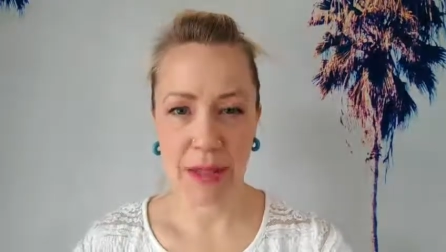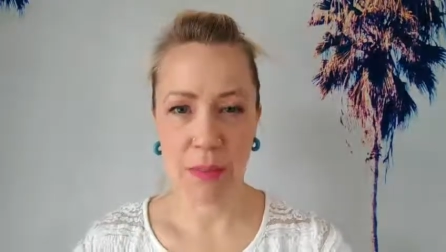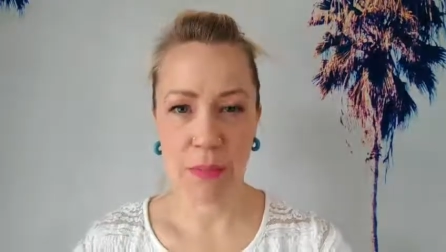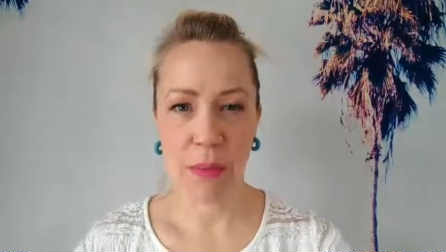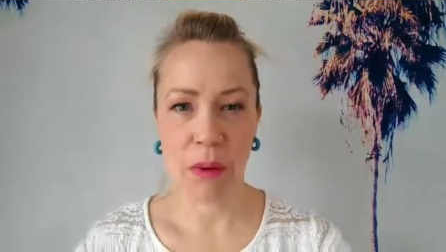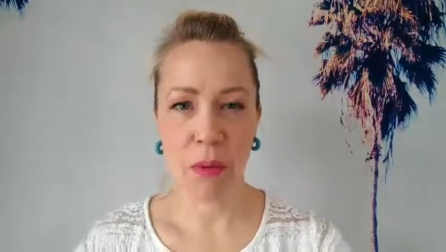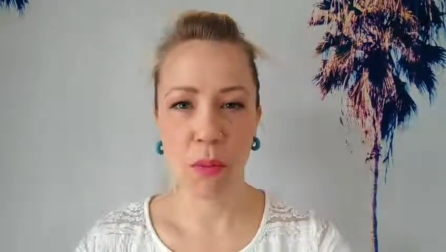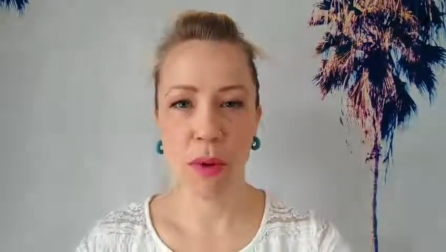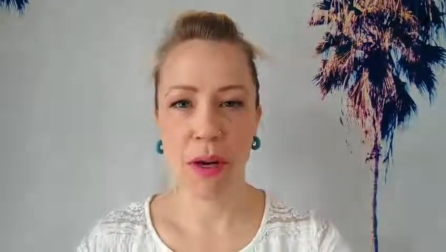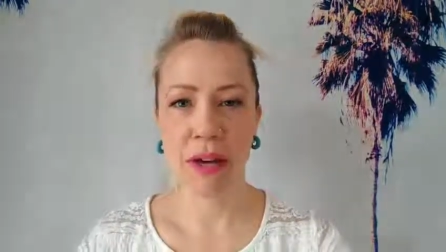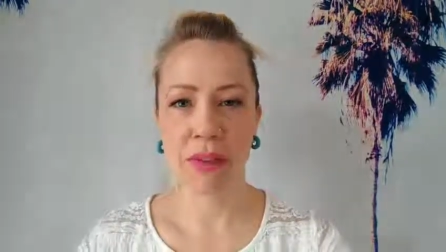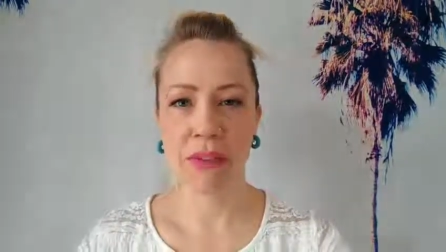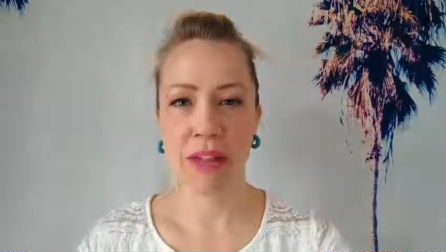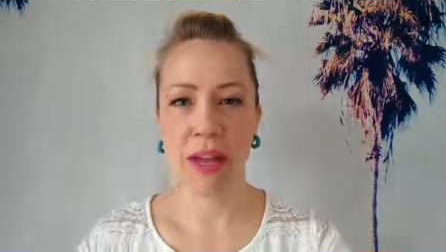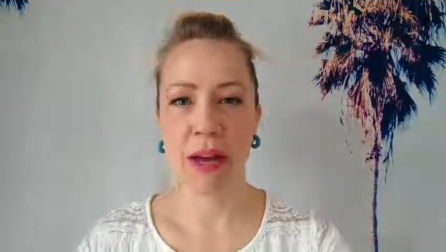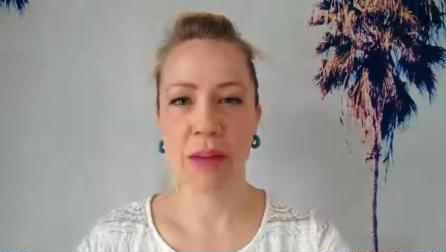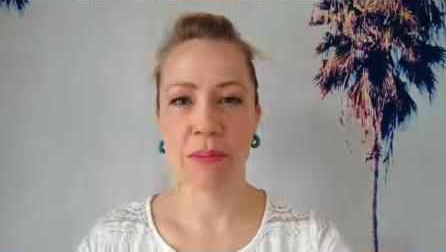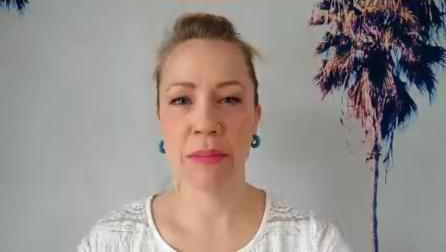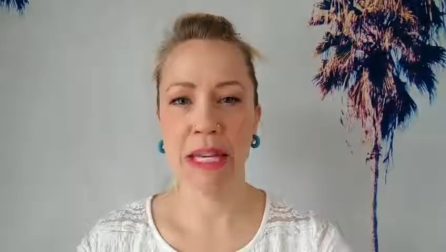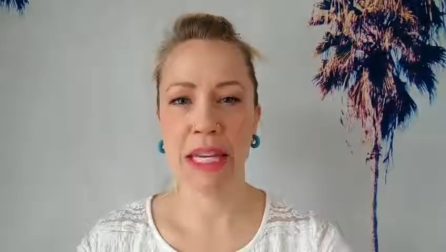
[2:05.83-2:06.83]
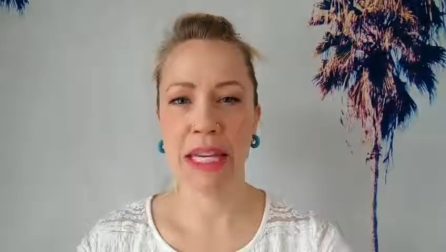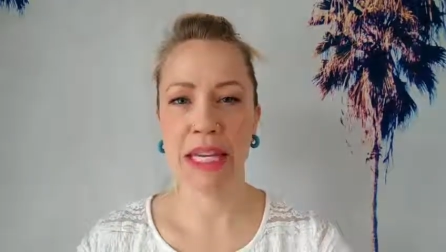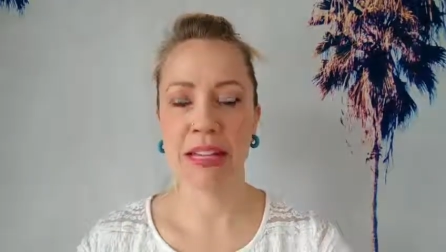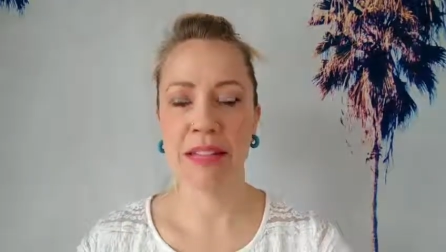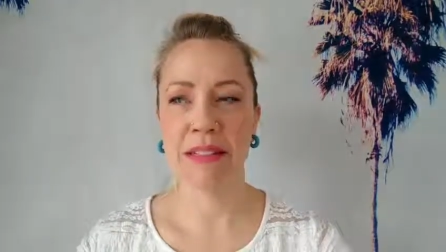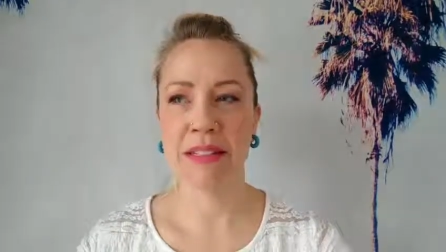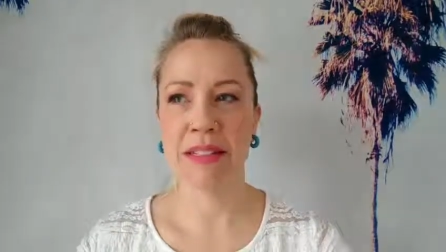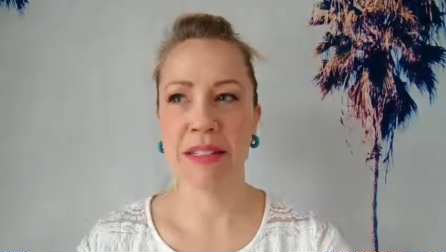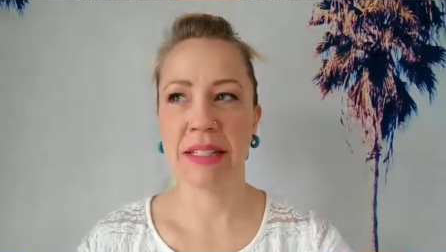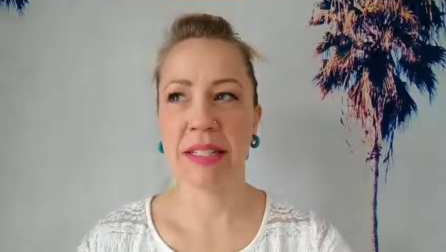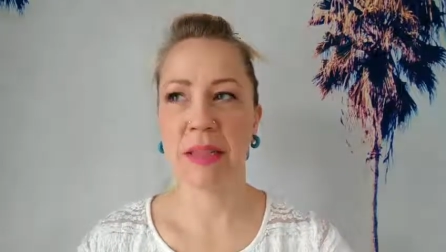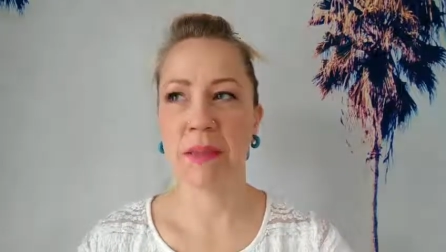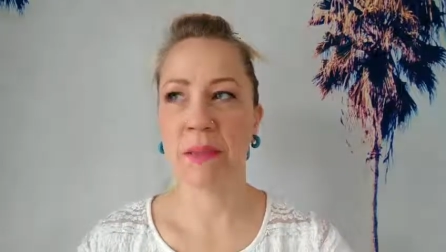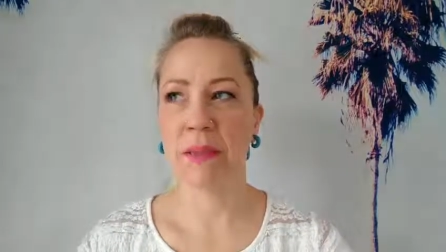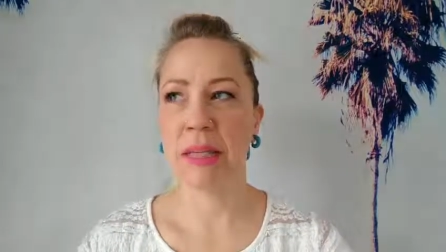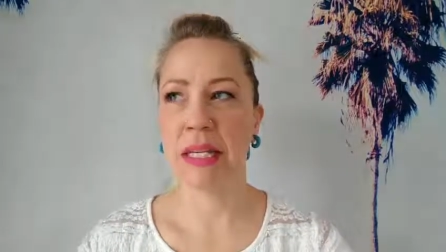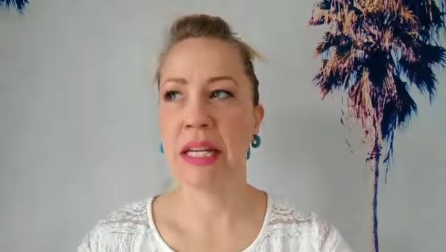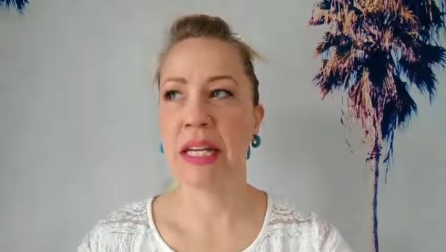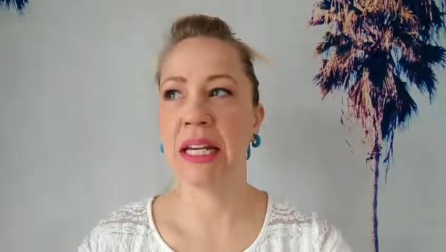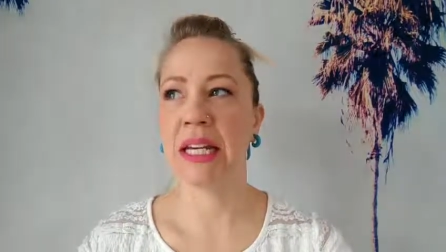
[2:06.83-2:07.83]
but one of them is
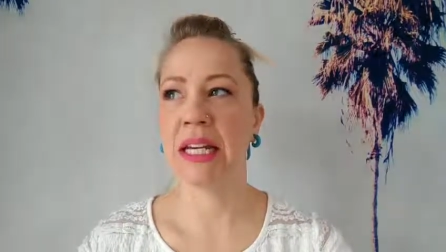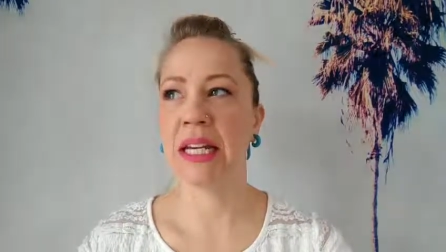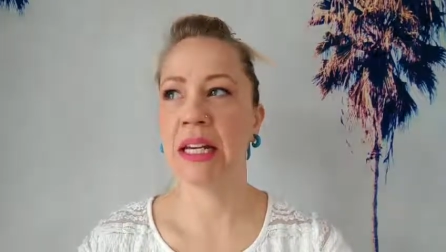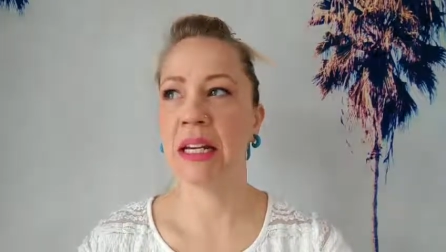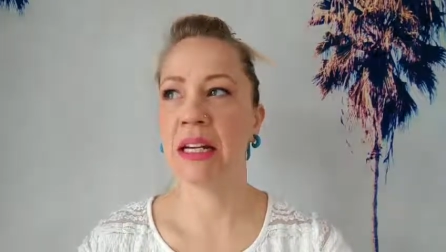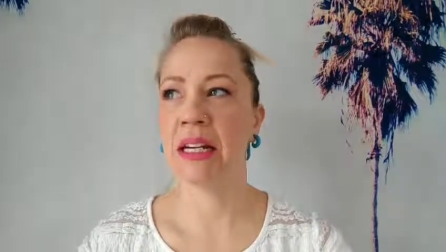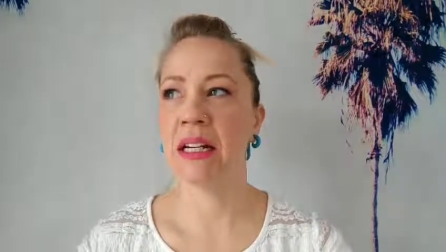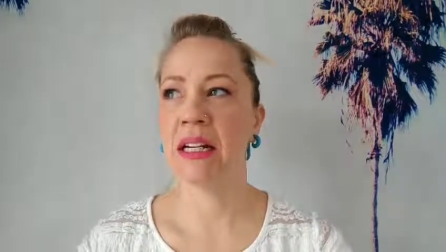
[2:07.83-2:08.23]
being